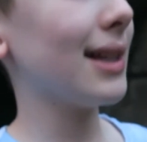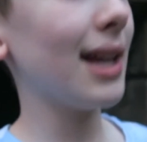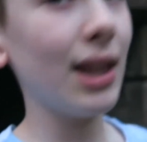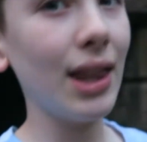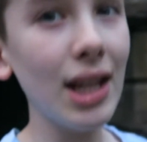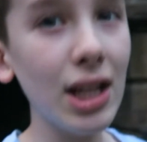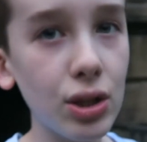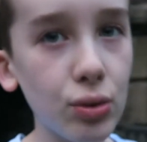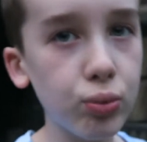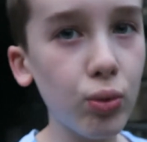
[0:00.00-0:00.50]
Like,
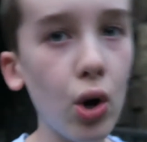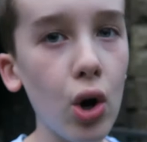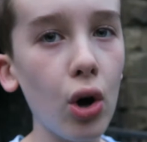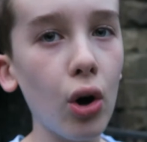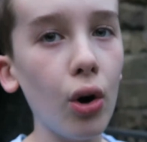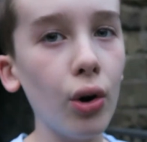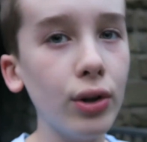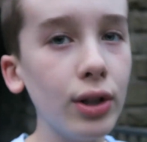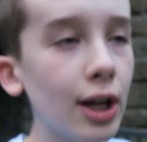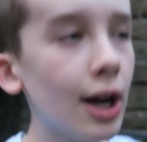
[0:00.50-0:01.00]
this
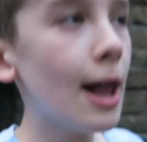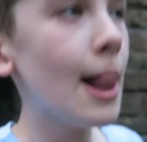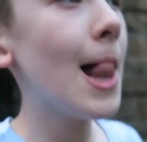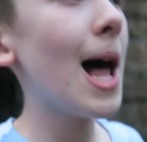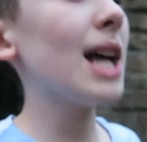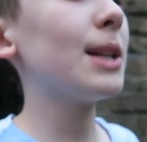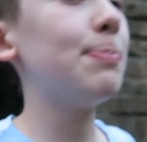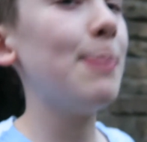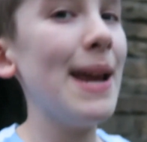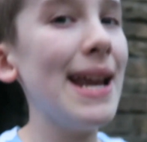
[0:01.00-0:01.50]
road
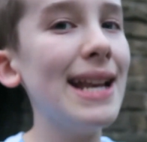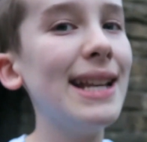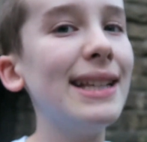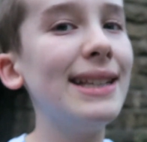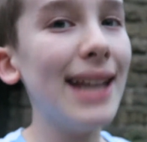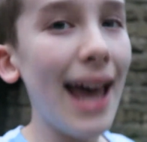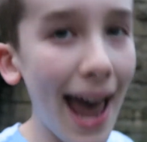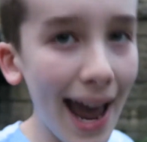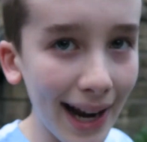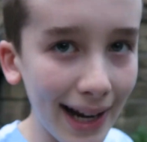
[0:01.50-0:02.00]
has been
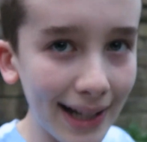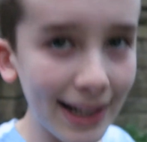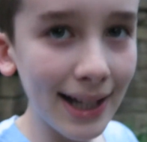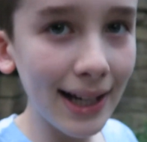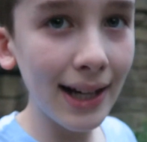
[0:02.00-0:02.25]
dead.